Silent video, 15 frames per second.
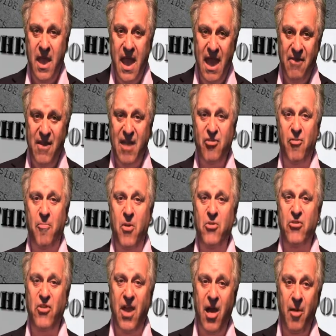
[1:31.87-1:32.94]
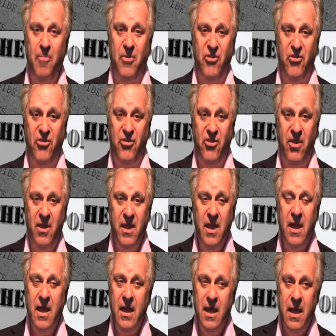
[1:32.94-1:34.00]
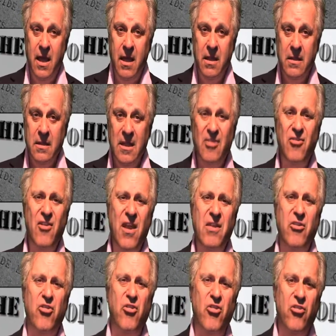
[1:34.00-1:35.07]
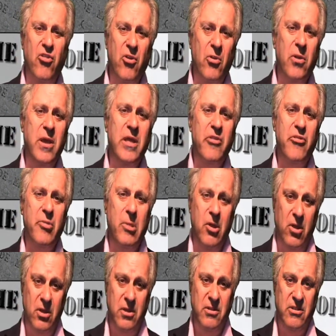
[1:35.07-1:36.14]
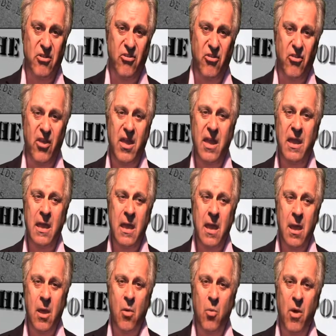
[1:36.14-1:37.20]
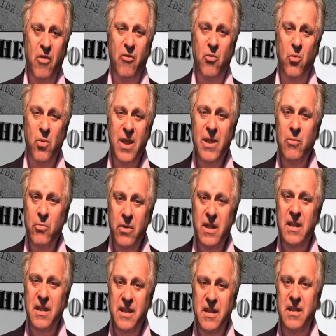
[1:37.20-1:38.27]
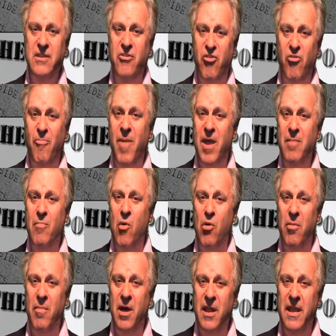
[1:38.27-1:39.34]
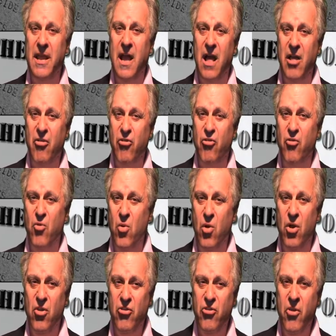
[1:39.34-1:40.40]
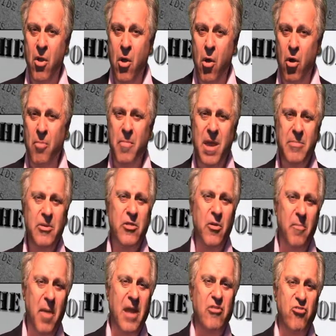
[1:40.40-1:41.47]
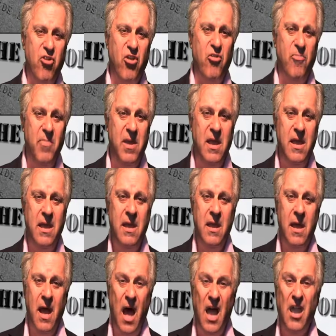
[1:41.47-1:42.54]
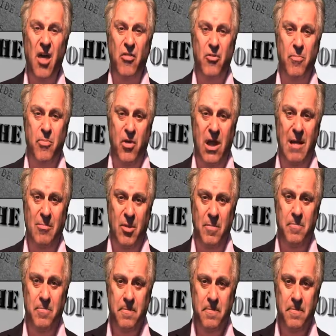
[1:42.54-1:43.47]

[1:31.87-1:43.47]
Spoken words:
And that's supposed to help us. Let's take a serious look to see whether we really need to spend more money on schools, or maybe there might just be another problem.